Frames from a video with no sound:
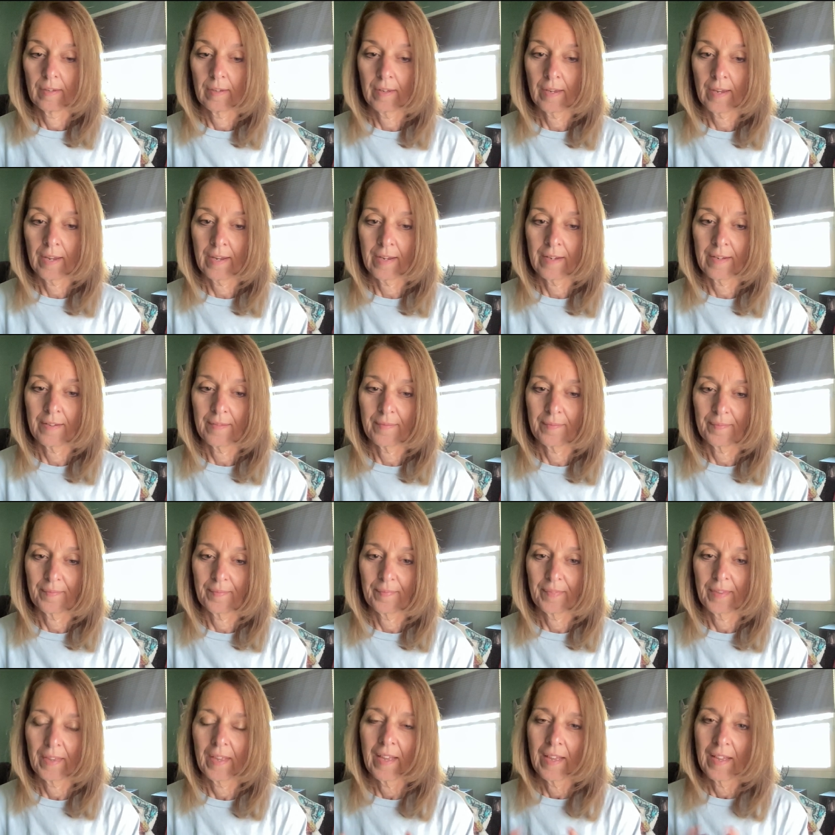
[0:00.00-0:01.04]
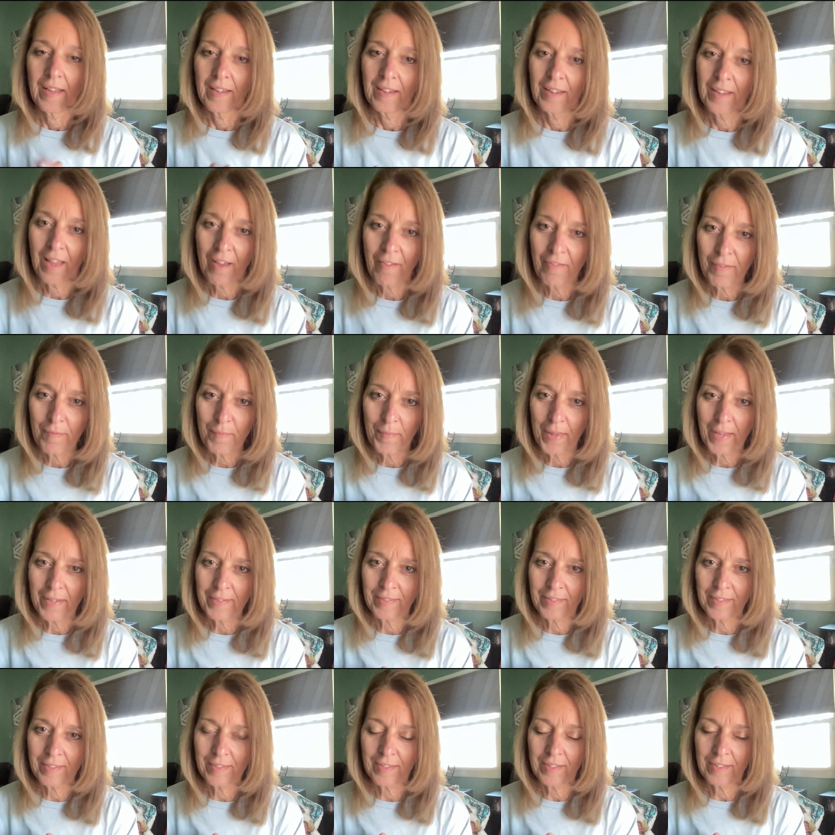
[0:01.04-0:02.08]
Okay. Love and
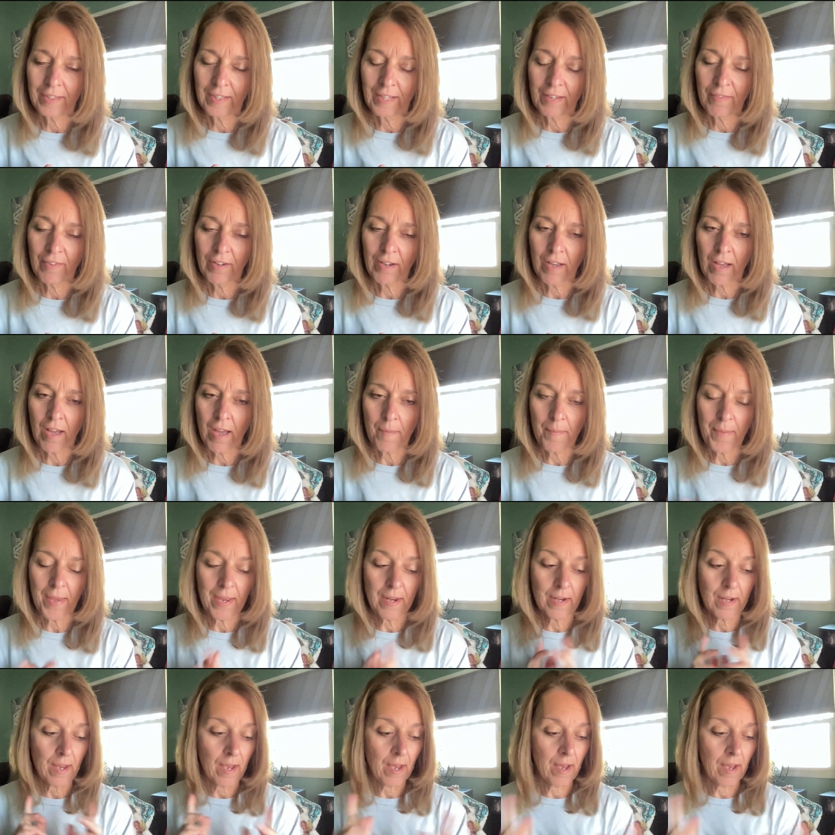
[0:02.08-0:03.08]
blessings and leave a comment.